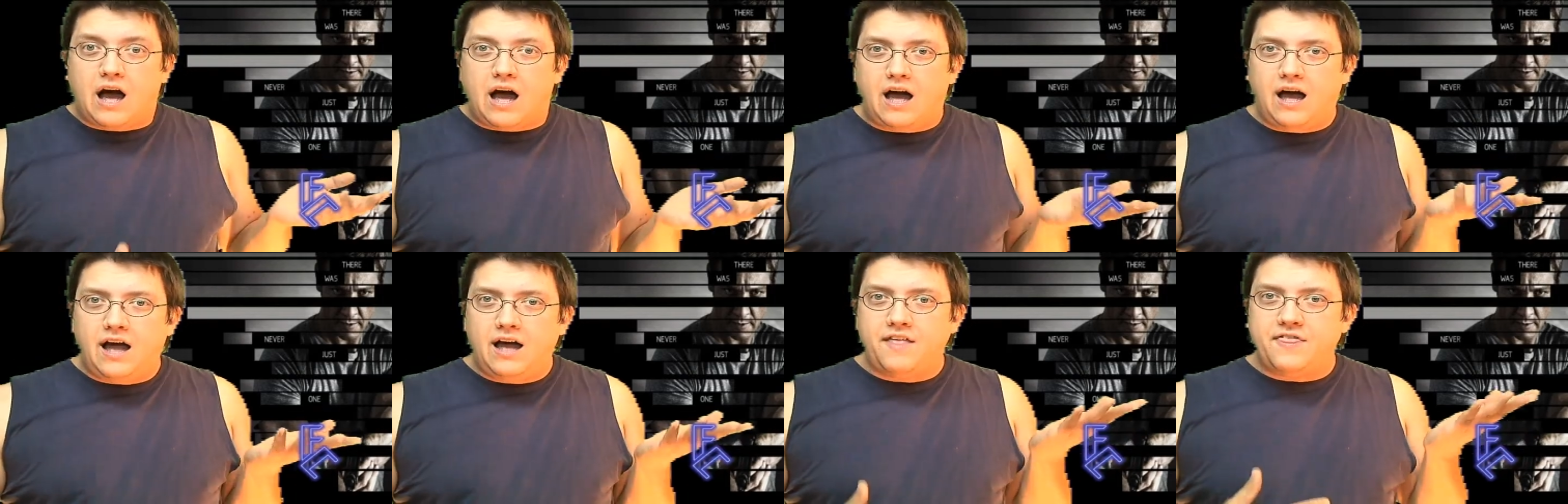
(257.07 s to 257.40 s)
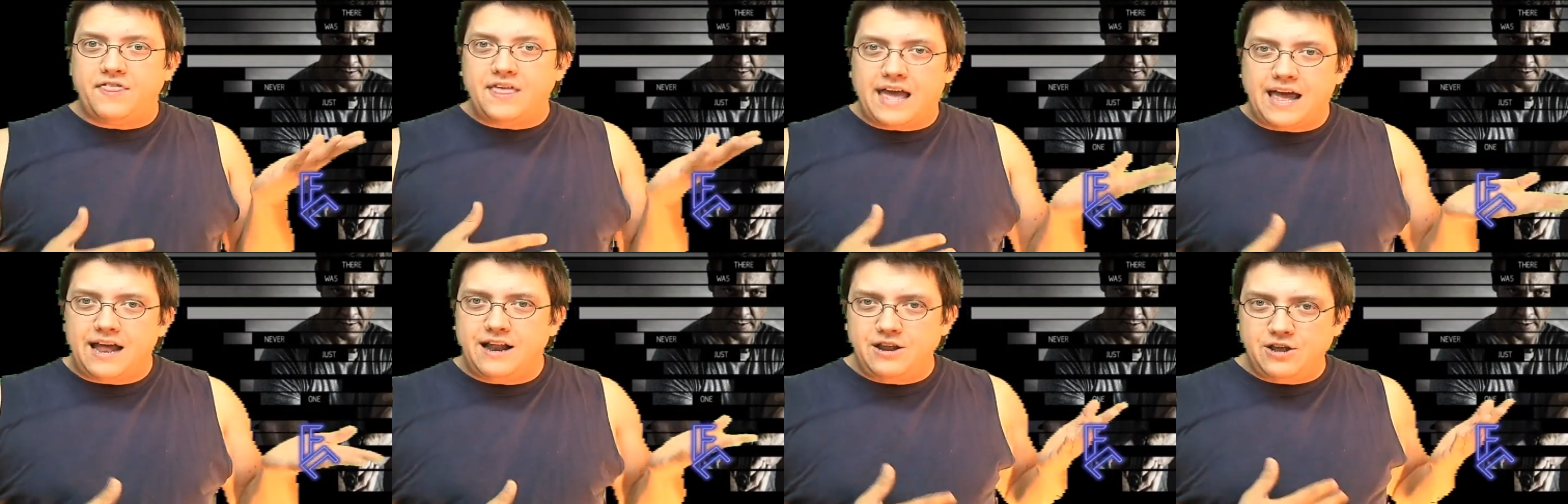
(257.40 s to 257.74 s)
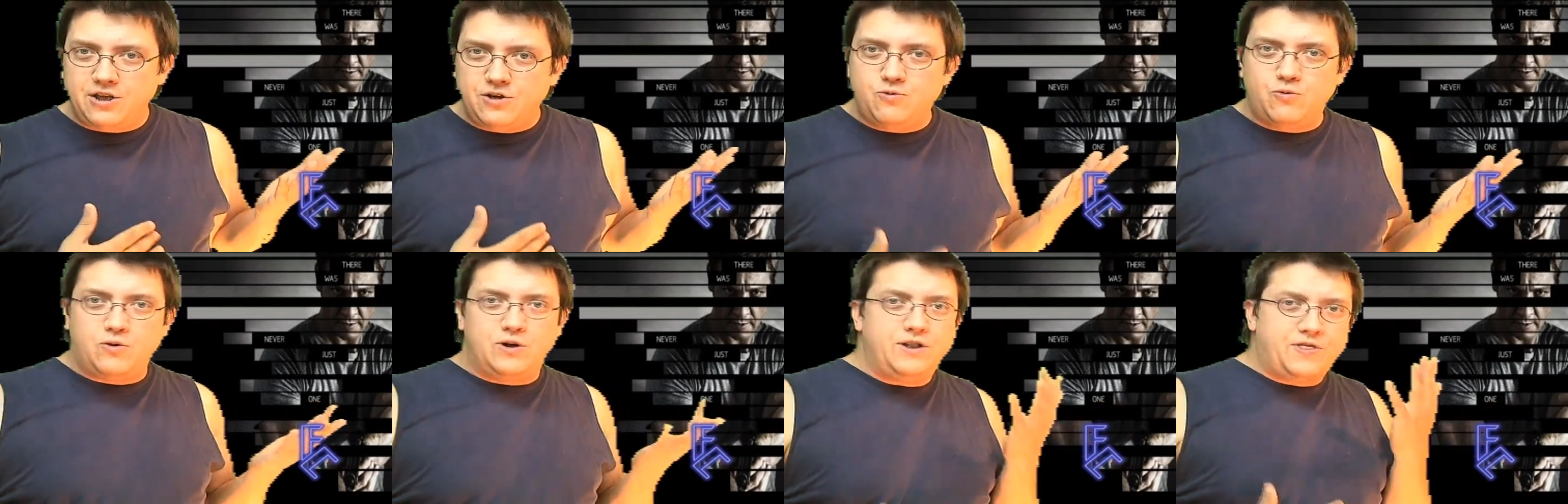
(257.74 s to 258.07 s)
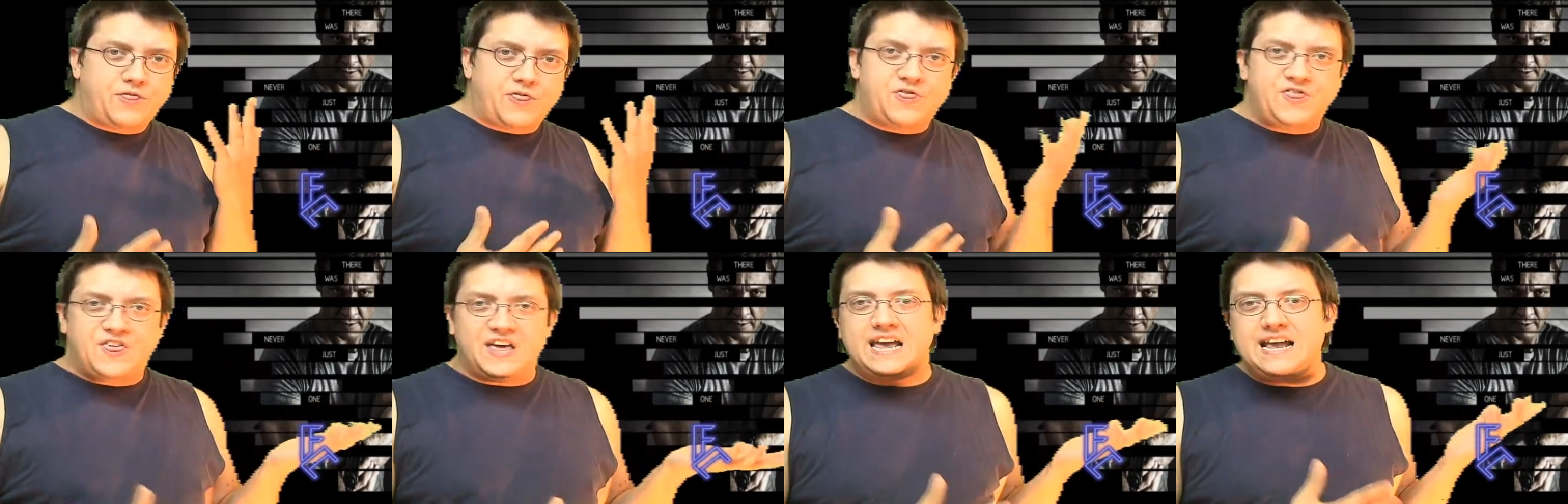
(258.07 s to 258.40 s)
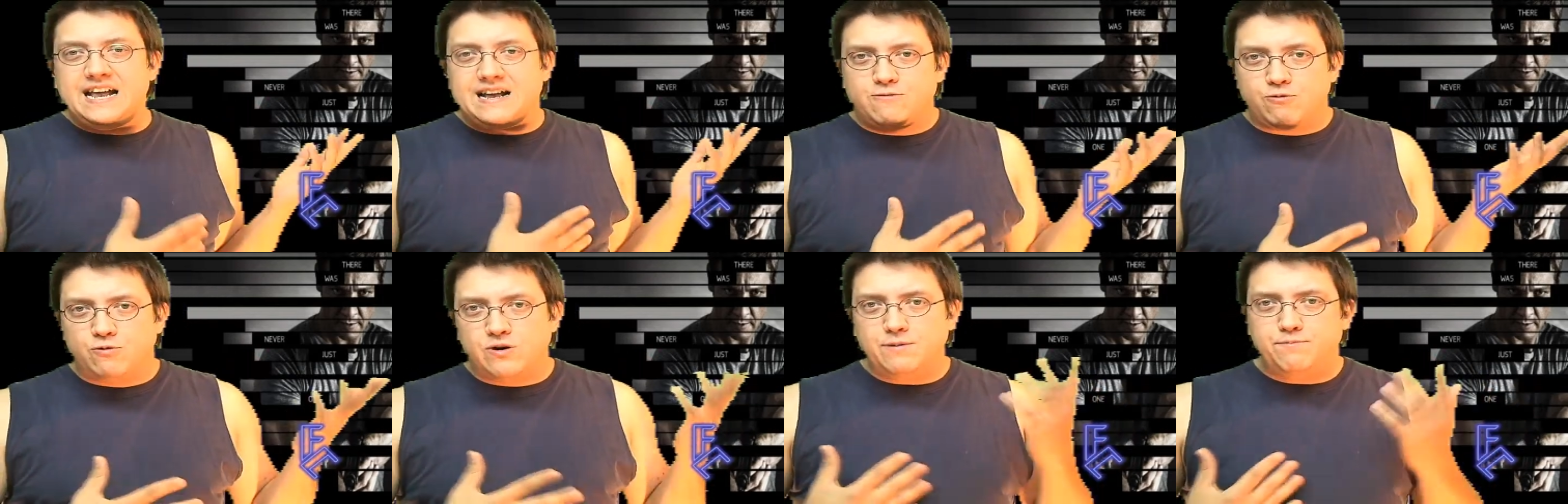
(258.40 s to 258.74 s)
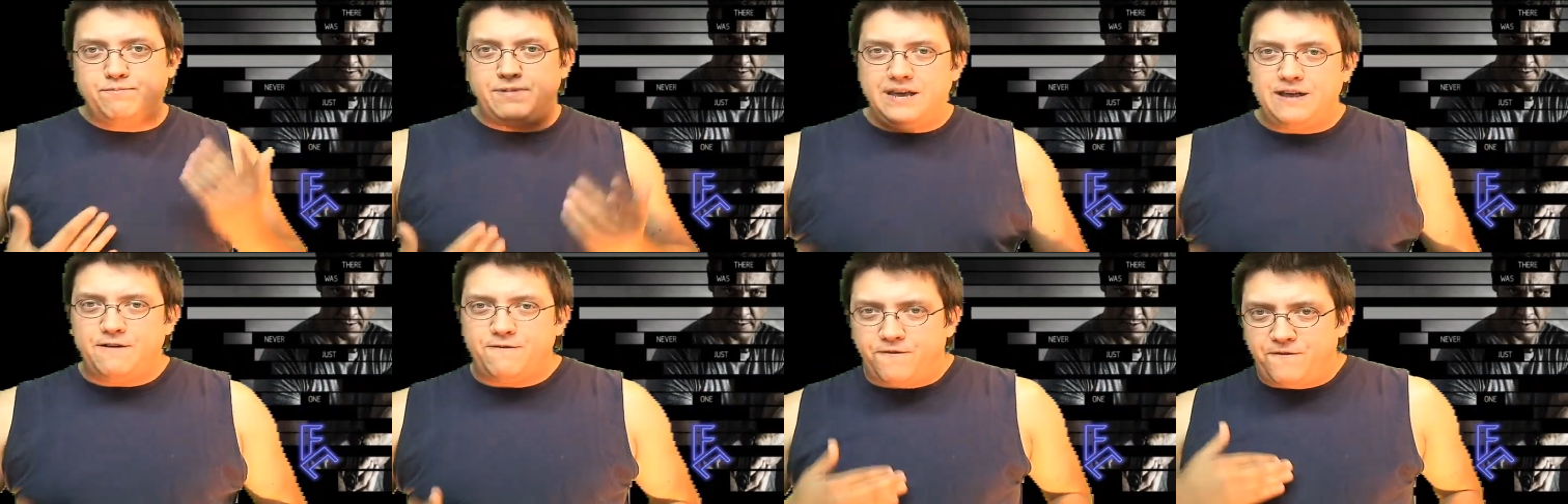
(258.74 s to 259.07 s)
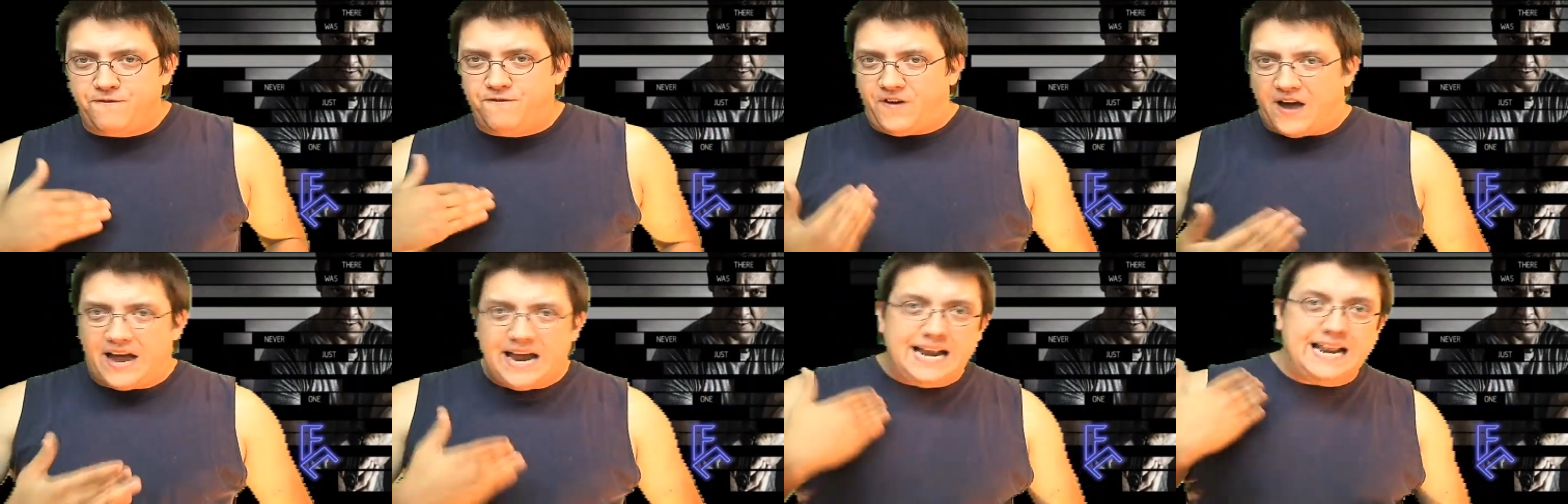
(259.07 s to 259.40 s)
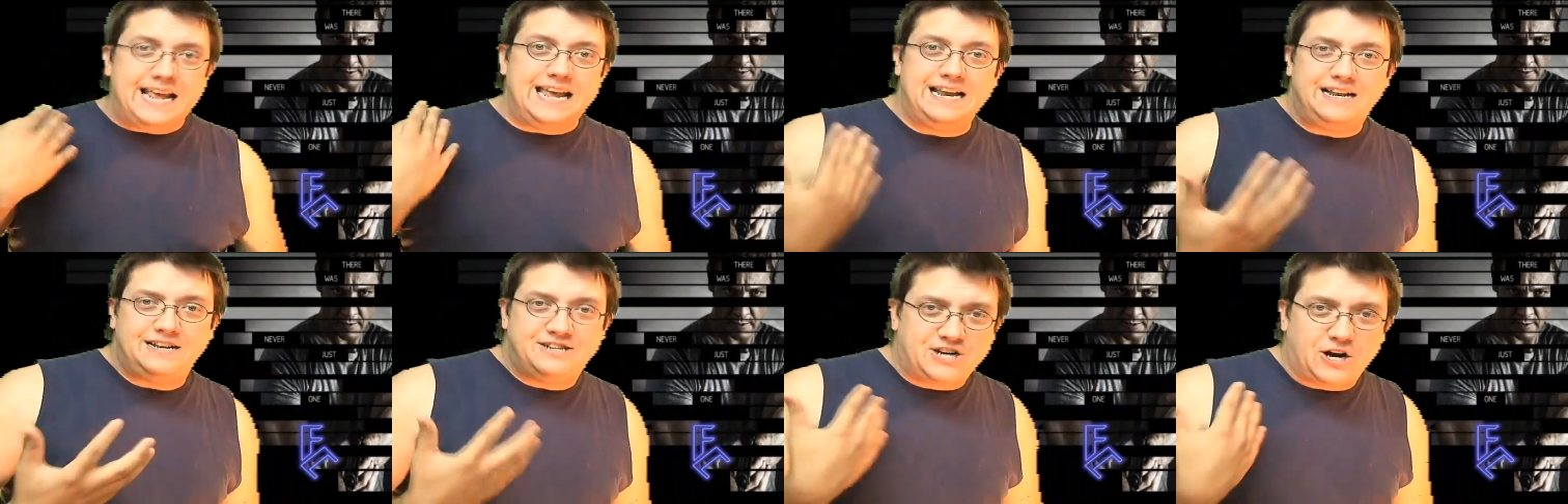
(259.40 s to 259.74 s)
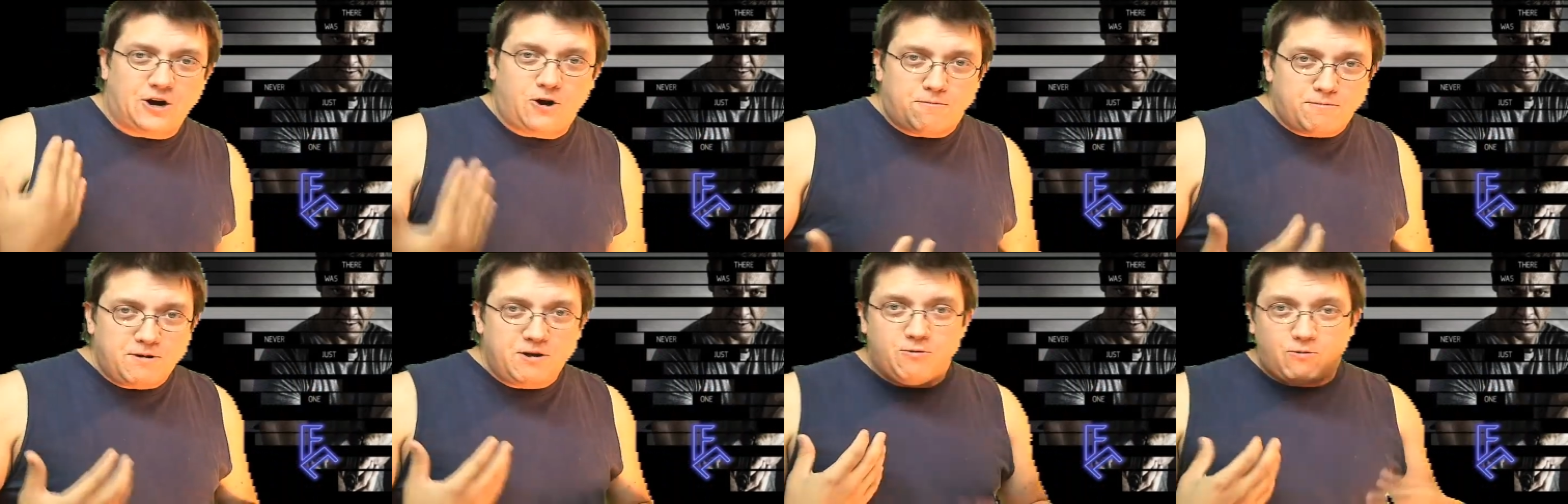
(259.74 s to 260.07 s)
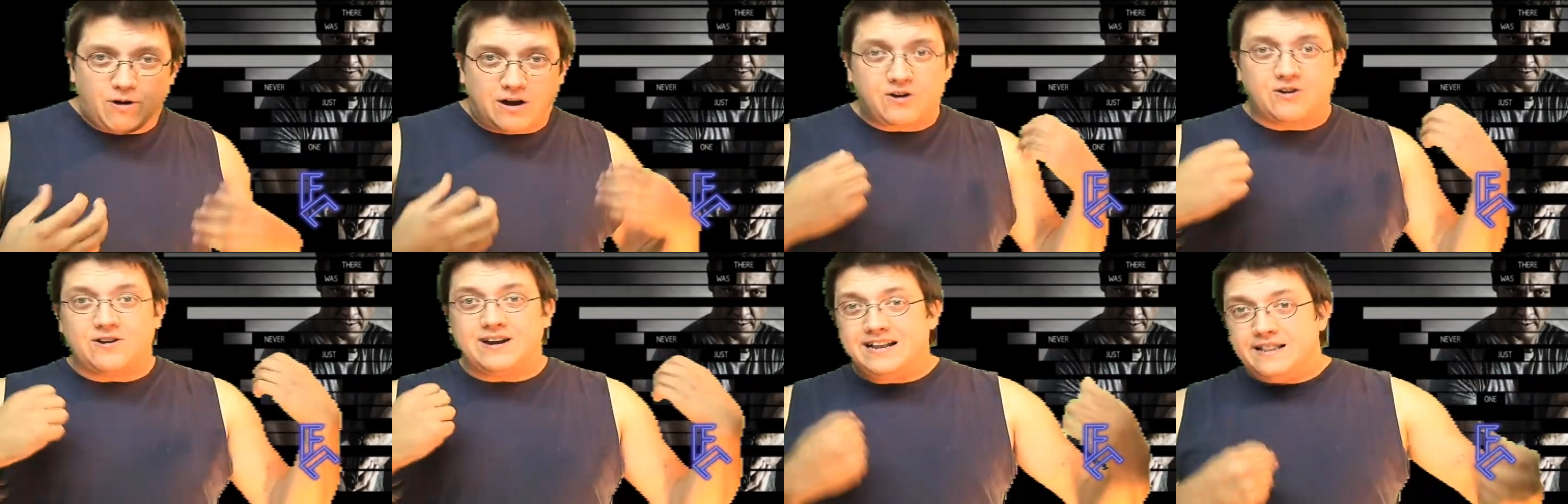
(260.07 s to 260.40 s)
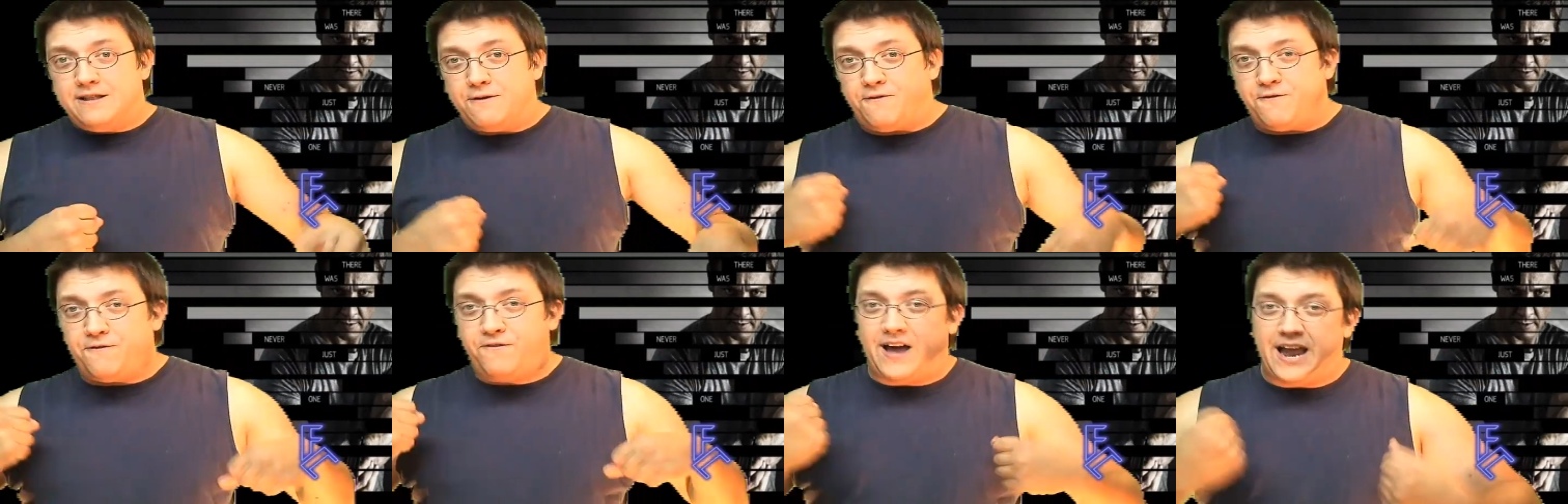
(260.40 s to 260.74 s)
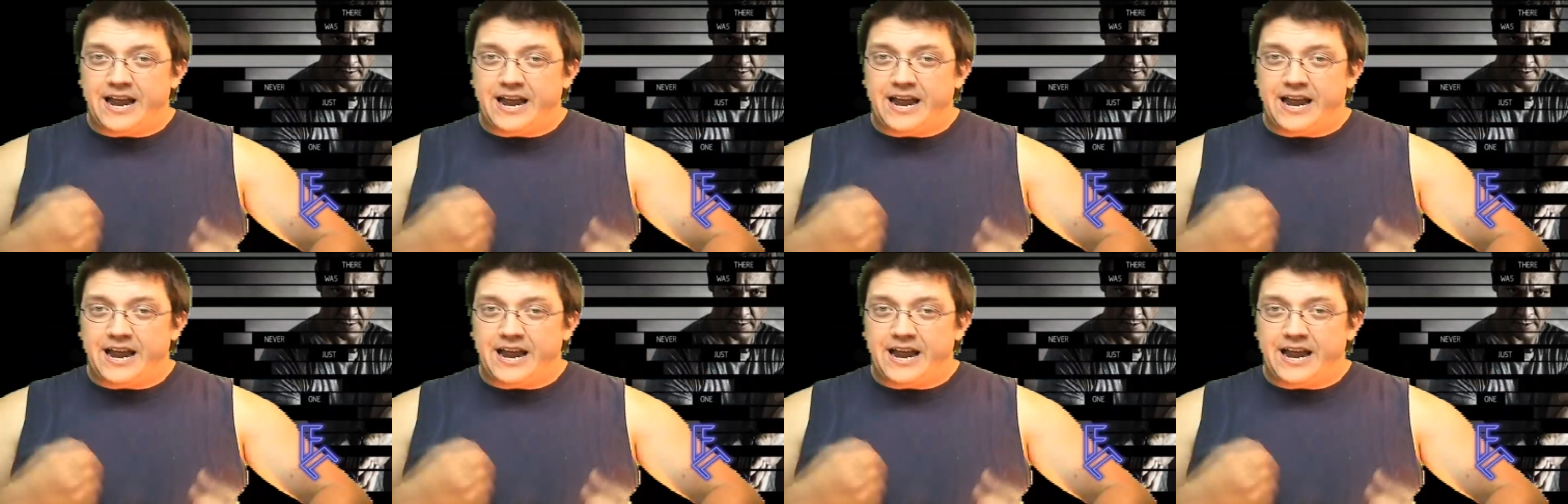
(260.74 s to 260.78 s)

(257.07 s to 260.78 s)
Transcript: uh, that you would think would be fighting Jeremy Renner in the